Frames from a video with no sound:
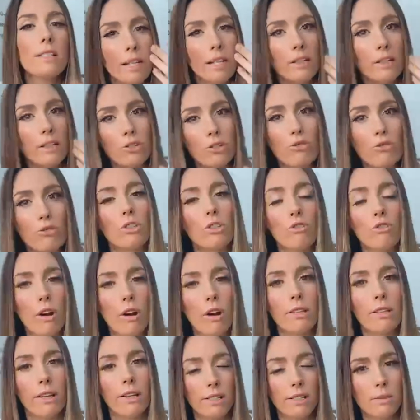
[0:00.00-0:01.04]
And I literally
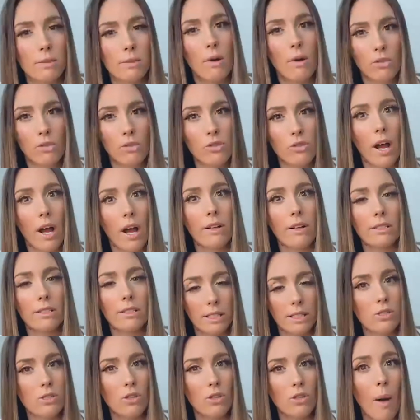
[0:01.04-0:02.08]
cried like a small child
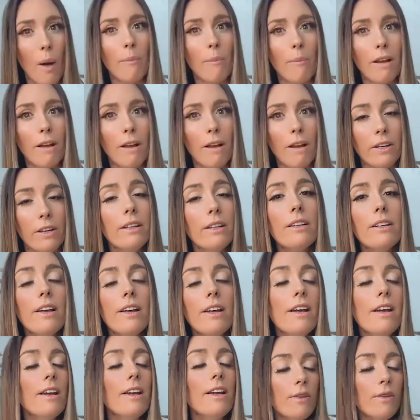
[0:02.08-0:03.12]
and like stomped my feet.
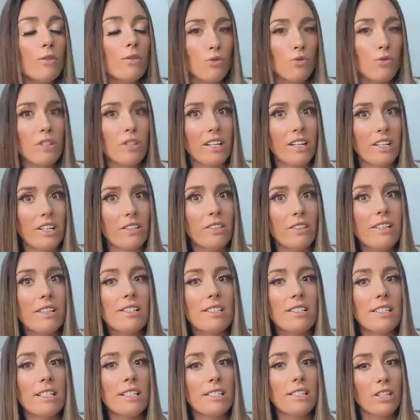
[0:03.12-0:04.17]
It was
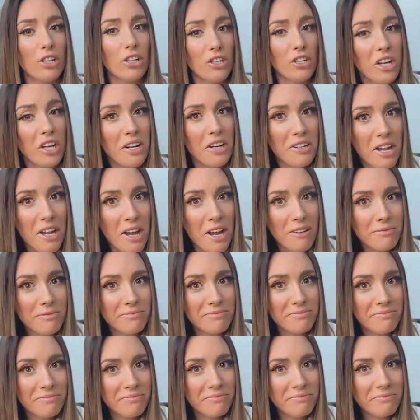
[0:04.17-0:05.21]
ridiculous. And he's like, are you done now?
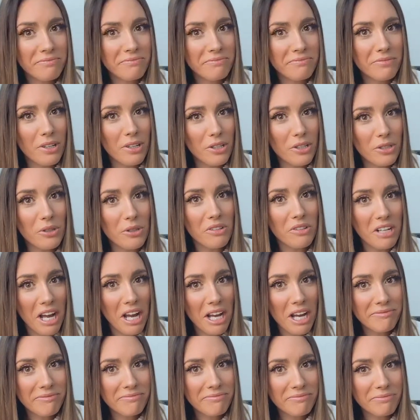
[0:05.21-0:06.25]
Are you
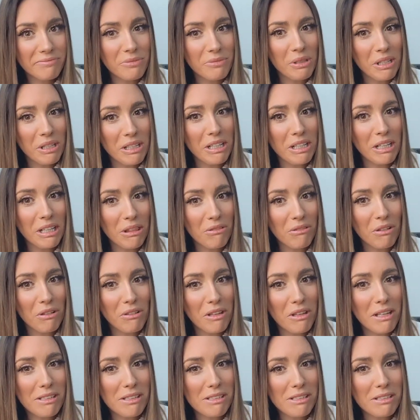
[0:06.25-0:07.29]
okay? We're going to get
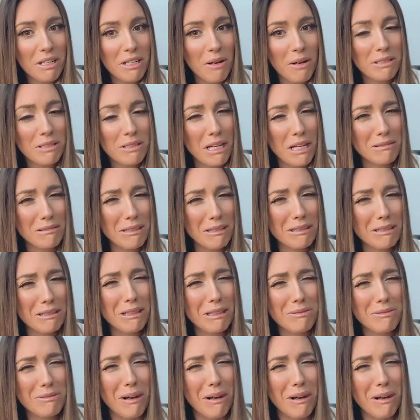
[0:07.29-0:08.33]
through this? And I was like, I
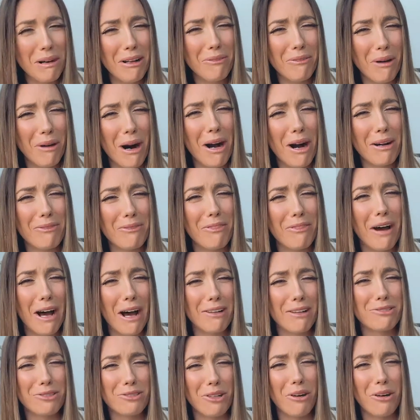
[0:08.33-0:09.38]
just want to walk
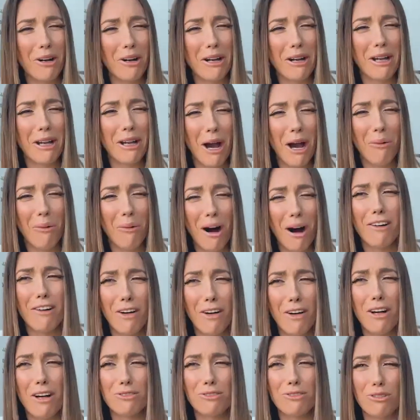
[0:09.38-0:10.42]
faster. I can't walk
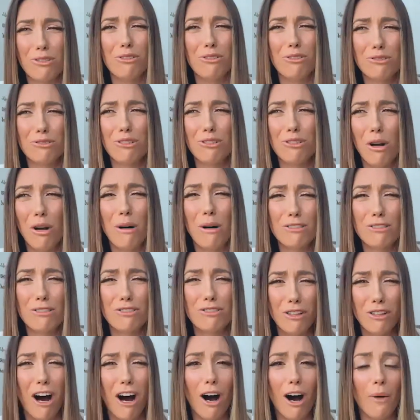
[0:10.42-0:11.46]
faster. There's so much
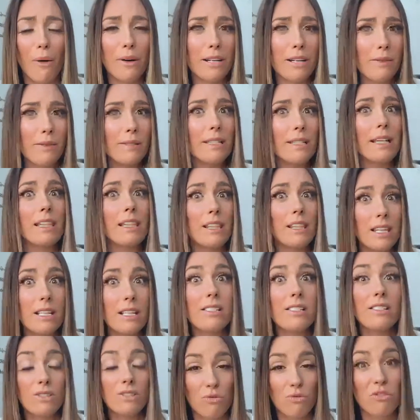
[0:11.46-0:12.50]
snow. And he was like,
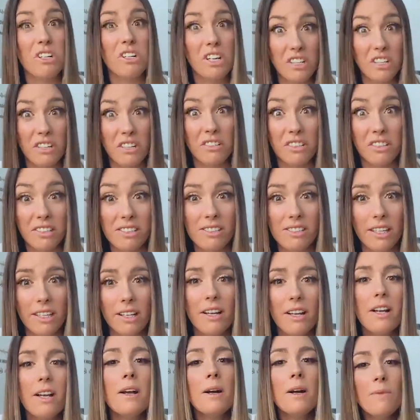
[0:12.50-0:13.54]
this is ridiculous.
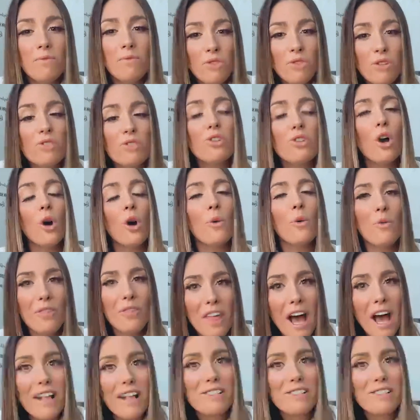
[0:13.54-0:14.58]
Like, so
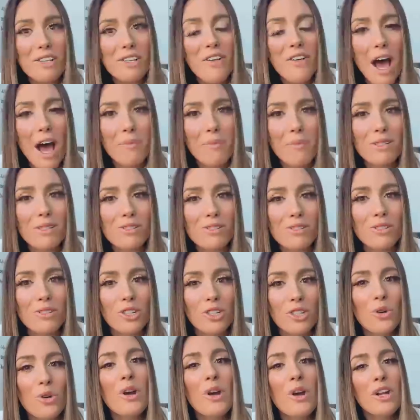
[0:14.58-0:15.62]
that stuff happens
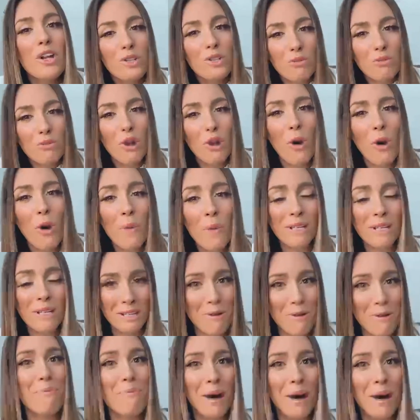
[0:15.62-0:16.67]
too. You roll
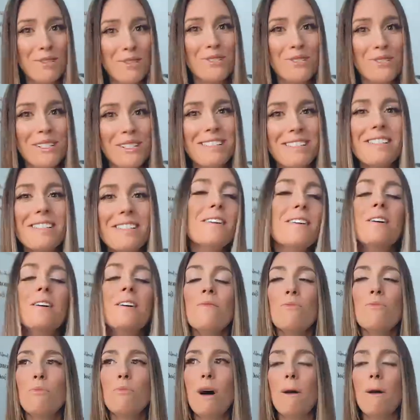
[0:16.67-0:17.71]
with the punches.
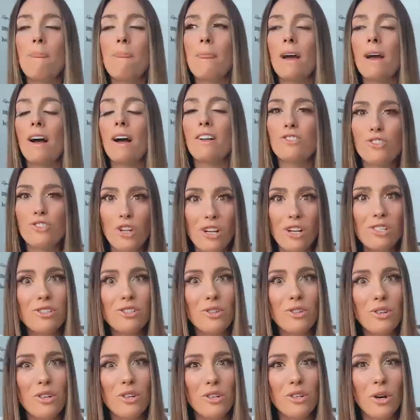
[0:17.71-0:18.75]
But
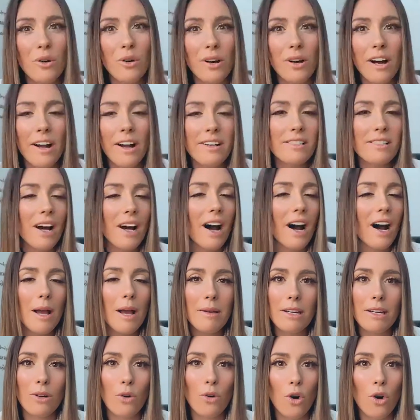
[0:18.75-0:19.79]
just so you know, guys,
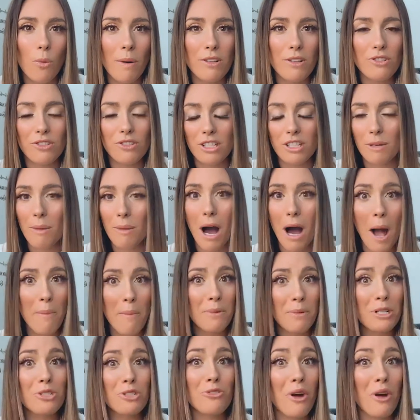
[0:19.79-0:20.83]
I get a whole bunch of them.
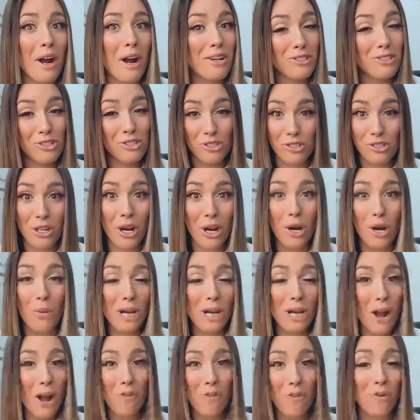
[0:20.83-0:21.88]
I'm going to try and share
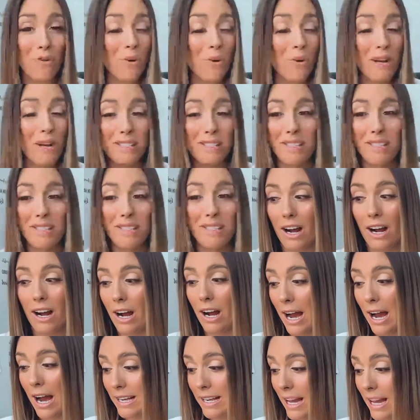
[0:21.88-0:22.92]
whatever ones.
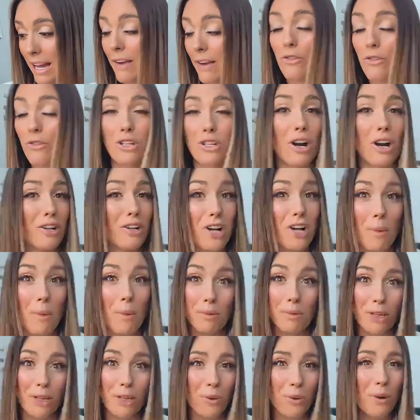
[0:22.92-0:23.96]
I've already got a
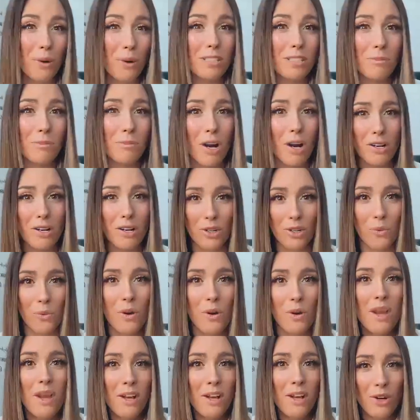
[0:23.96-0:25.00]
couple other ones. I'm not going
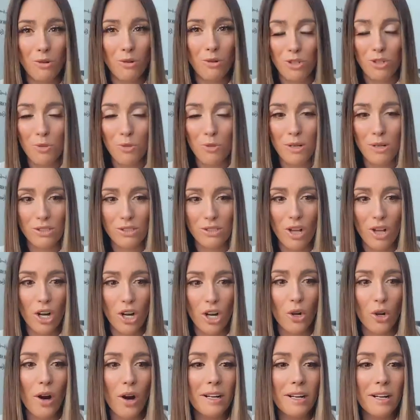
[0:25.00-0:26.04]
to go too much
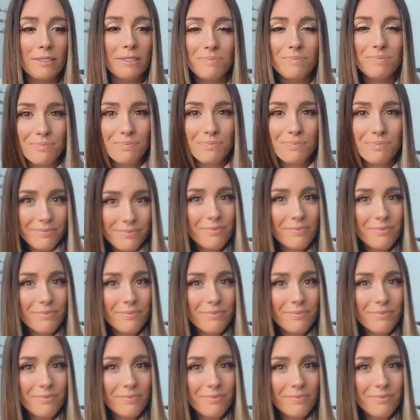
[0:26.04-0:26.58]
longer on it.